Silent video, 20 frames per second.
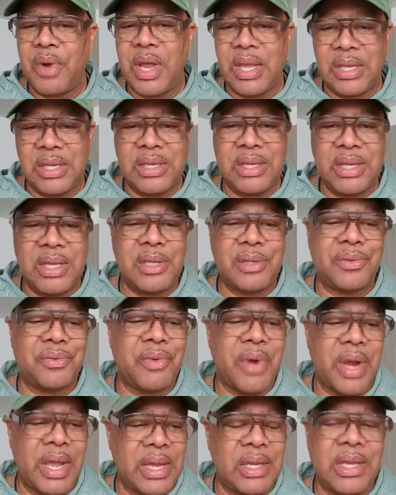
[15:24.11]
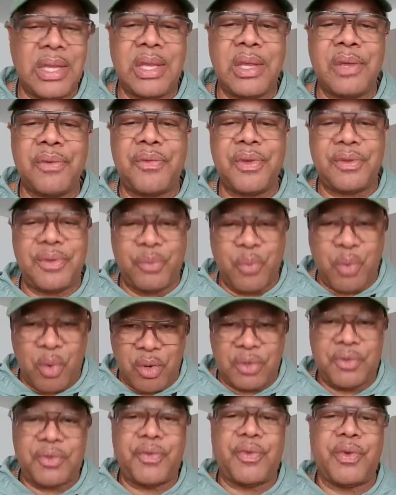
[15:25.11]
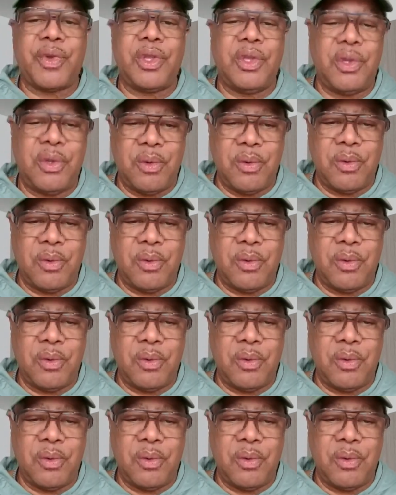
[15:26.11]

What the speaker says: It is right if it works for you.